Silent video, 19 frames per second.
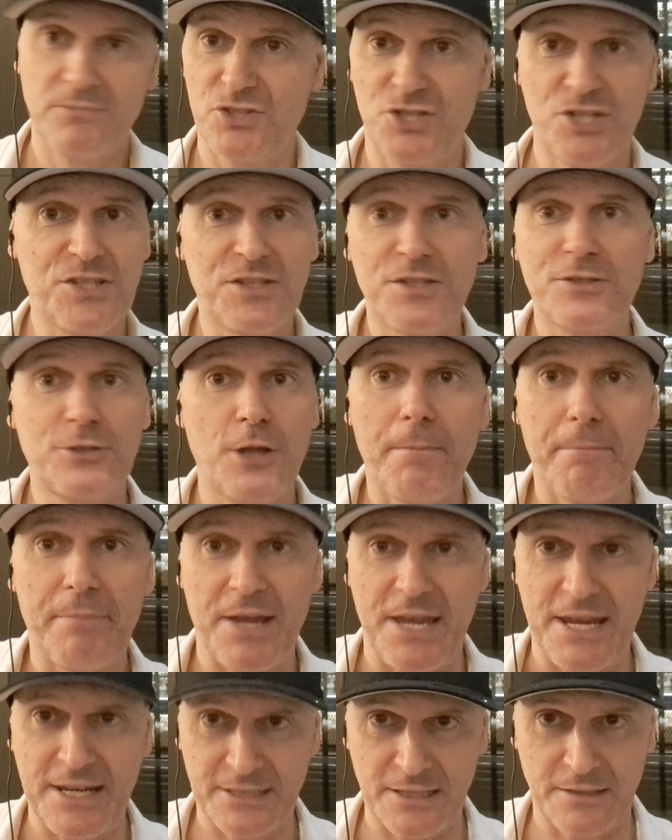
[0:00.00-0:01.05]
just stop
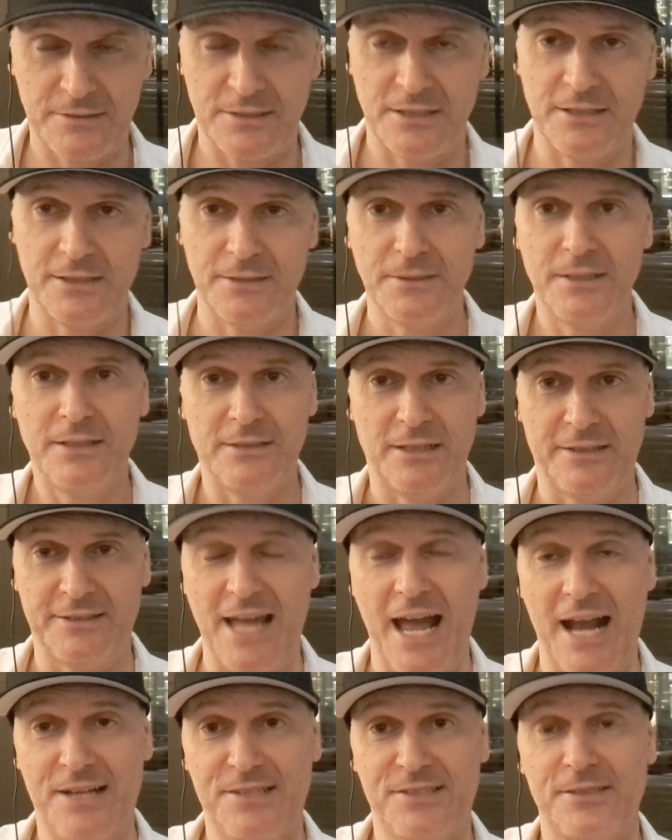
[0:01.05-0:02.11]
paying the
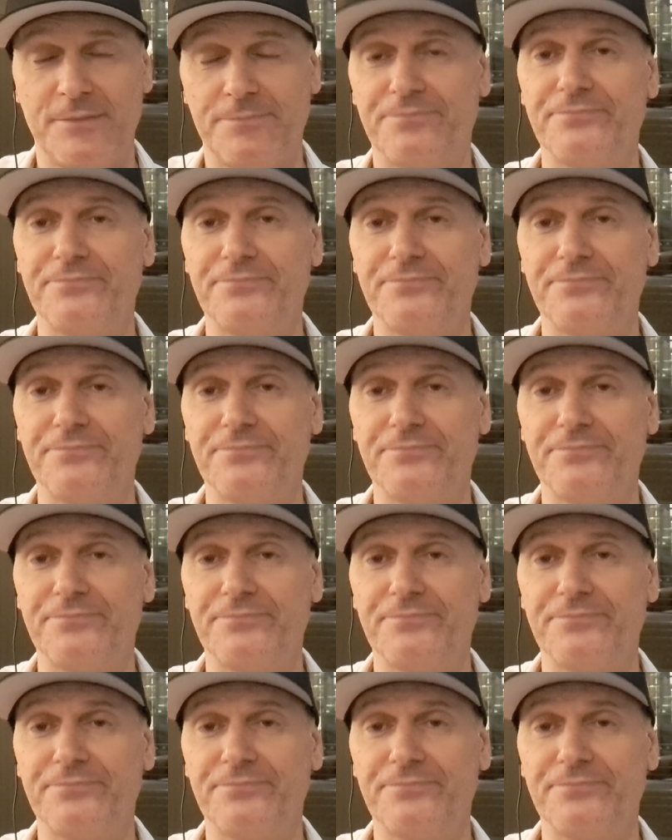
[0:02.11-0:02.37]
tax.